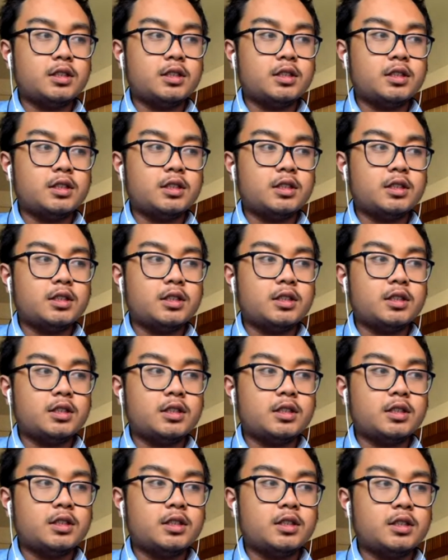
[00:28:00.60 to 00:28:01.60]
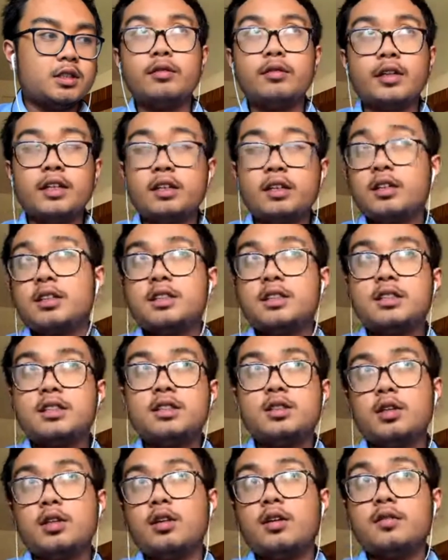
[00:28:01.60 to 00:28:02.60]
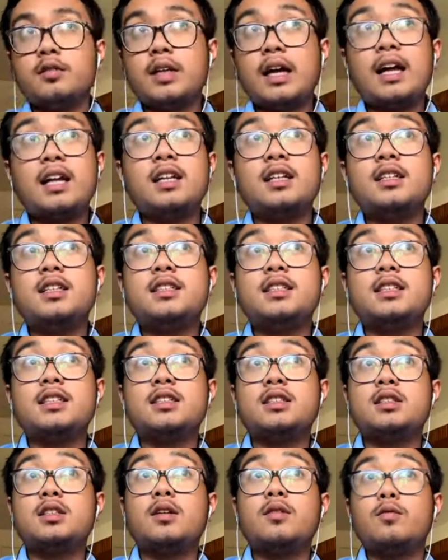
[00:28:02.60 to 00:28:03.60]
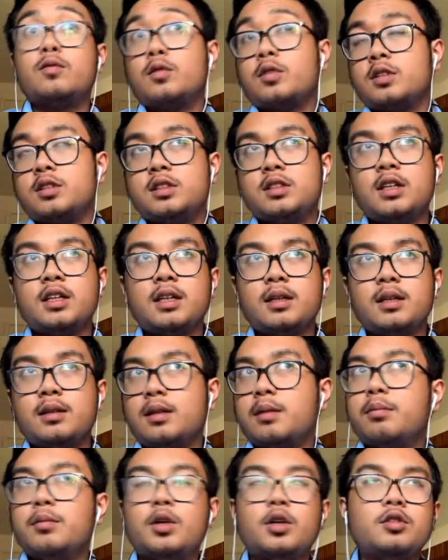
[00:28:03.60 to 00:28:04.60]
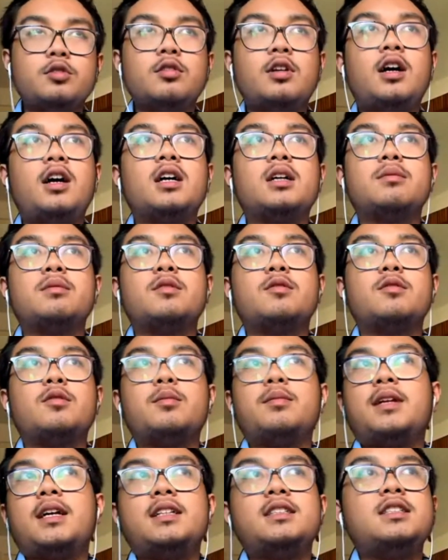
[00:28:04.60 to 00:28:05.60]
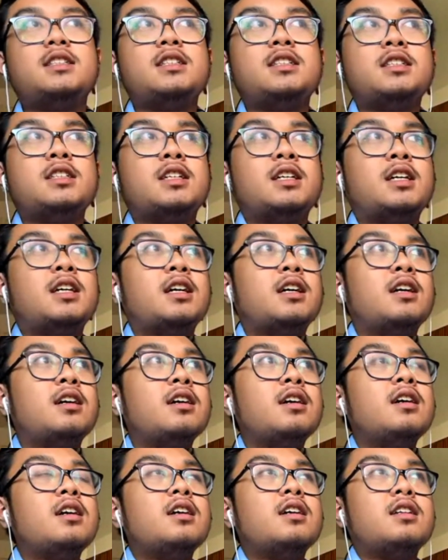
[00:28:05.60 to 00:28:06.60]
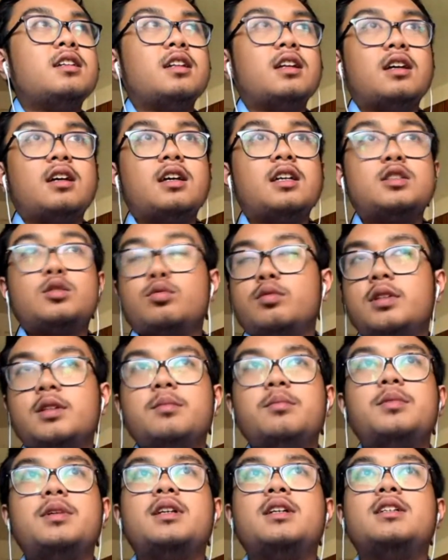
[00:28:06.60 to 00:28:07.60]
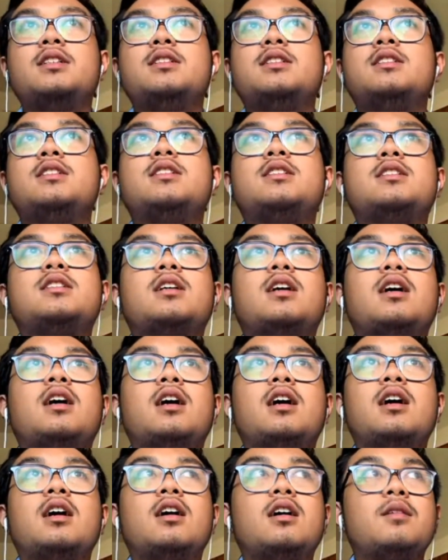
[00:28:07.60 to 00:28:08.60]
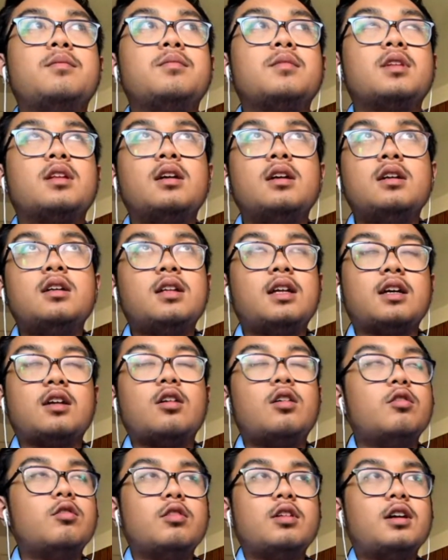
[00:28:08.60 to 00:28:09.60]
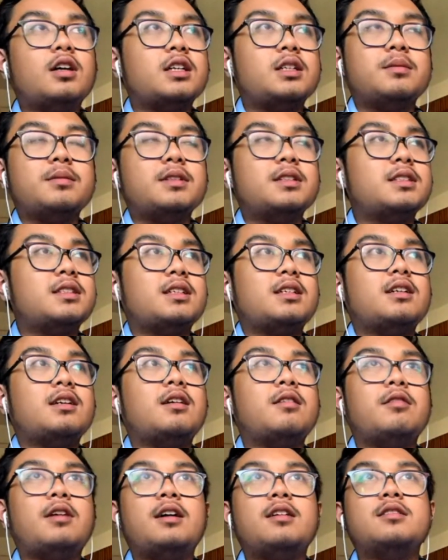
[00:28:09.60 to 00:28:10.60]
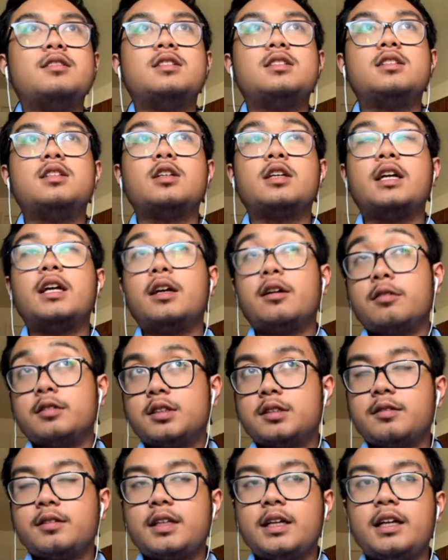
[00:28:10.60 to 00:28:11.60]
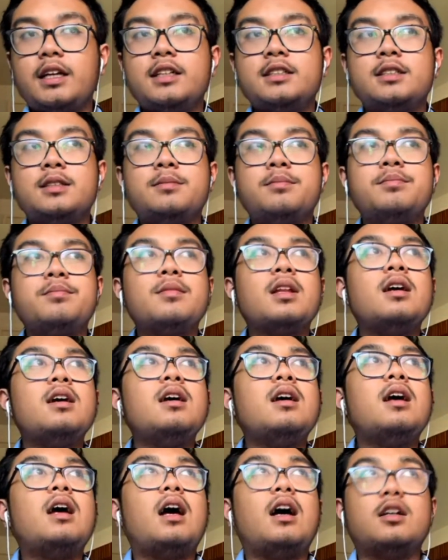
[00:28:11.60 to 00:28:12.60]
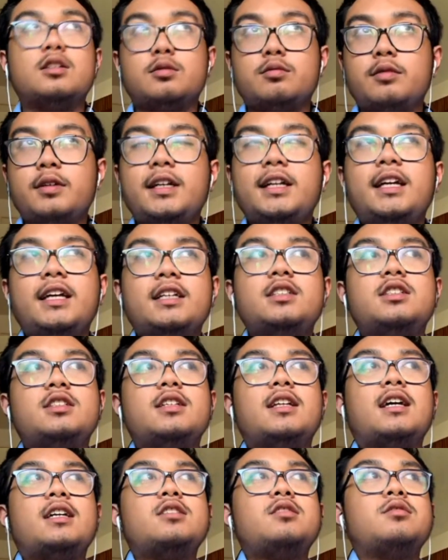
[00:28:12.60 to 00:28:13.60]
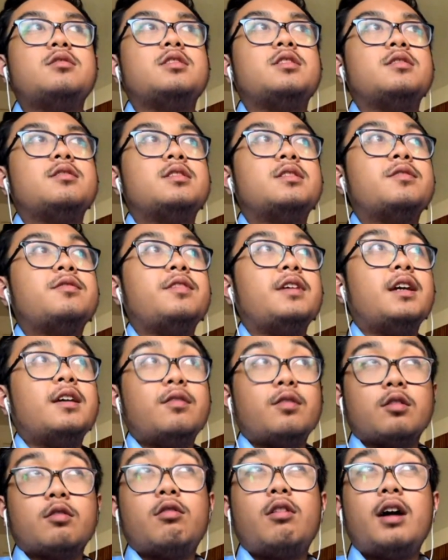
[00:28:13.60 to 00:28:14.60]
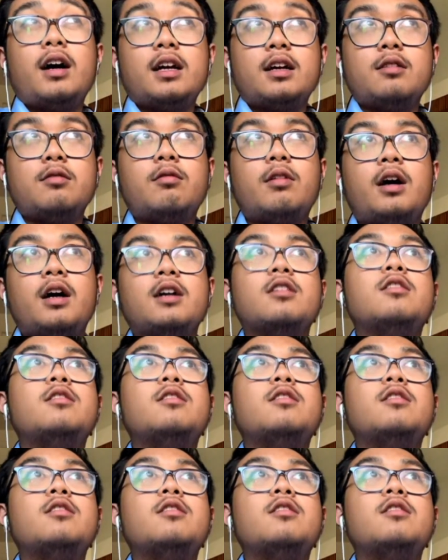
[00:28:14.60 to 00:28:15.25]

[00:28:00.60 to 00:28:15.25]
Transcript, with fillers: arguments. I really got into a lot of the analytic stuff concerning the modal argument for Plantinga, the Swinburne's uh, like whole argument around the coherence of theism. I was really into that sort of sphere for quite a while,